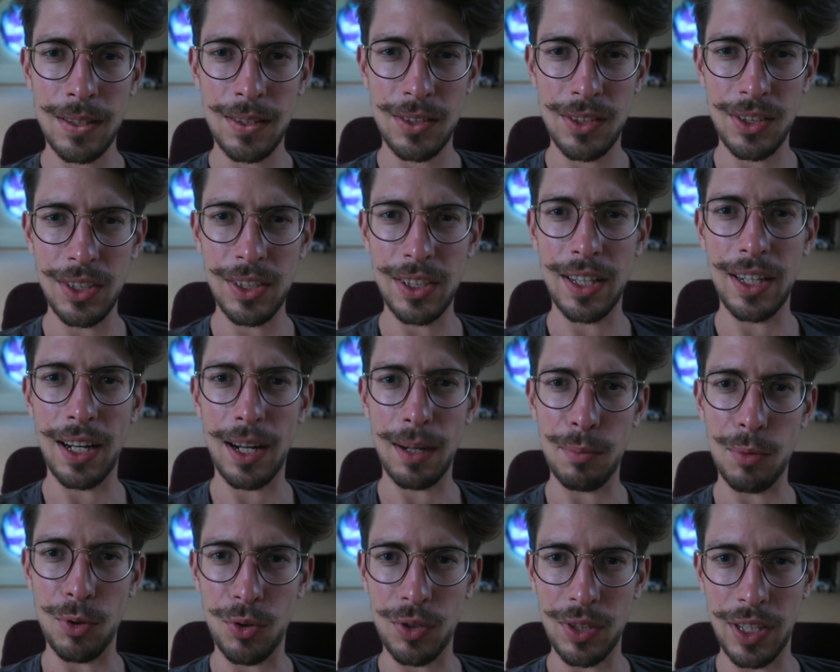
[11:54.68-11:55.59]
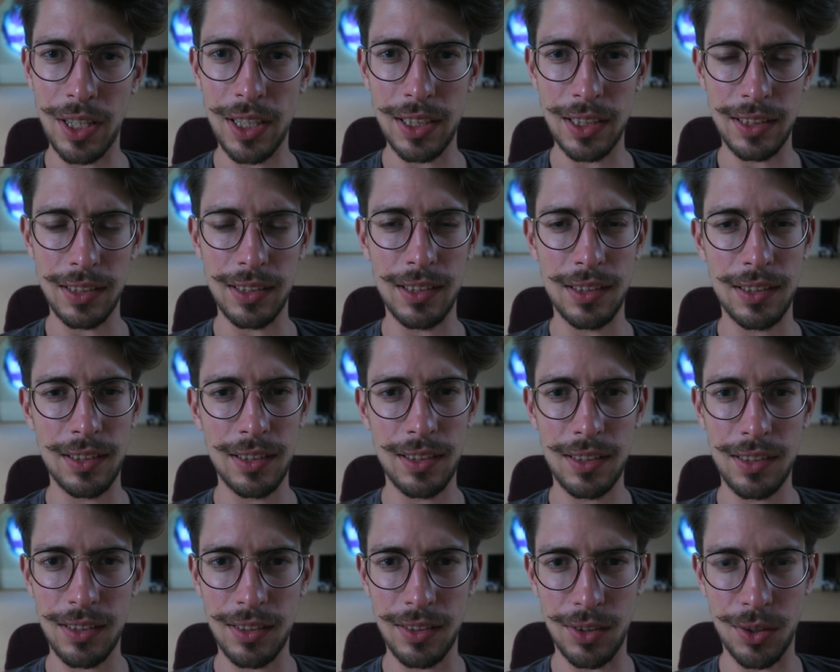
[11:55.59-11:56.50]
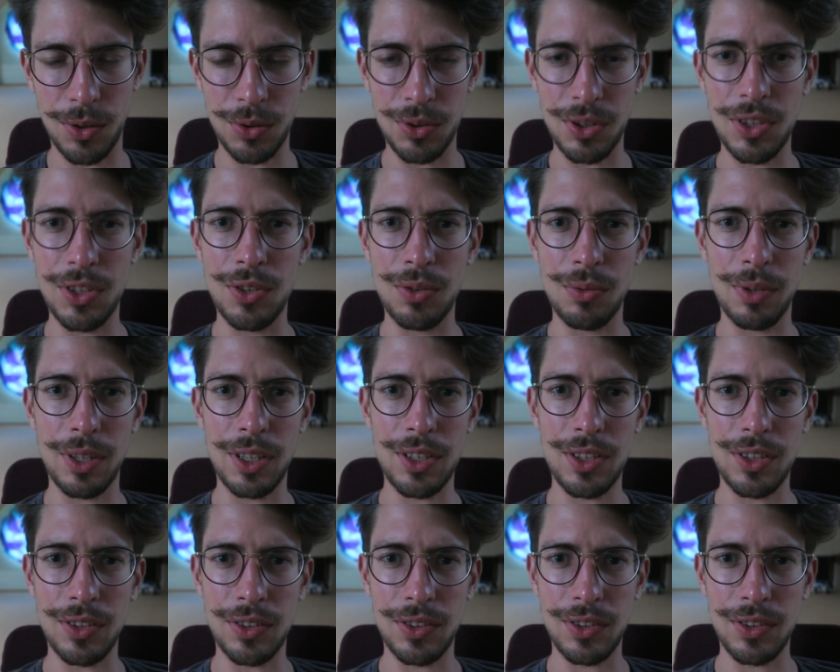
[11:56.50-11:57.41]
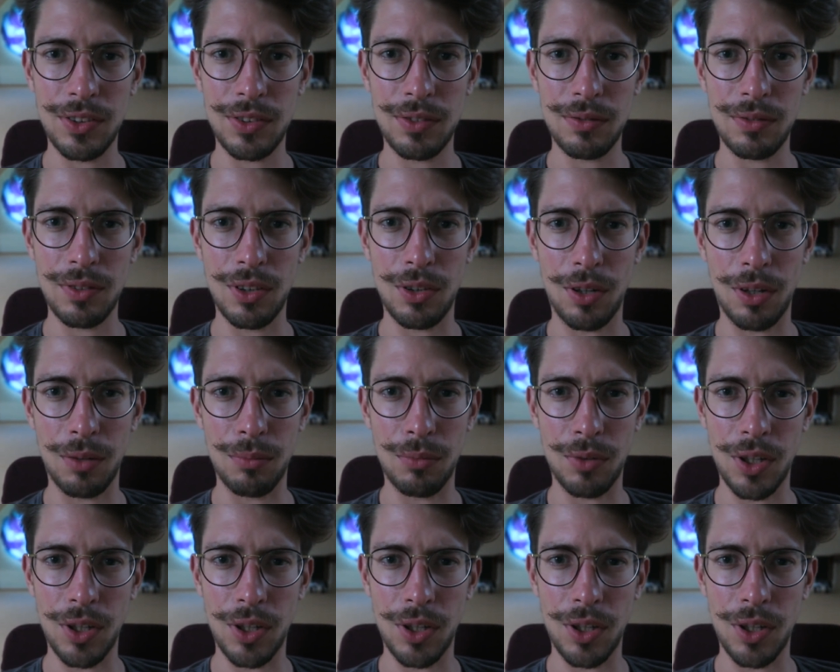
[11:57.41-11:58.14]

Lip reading: see that I'm okay in those situations around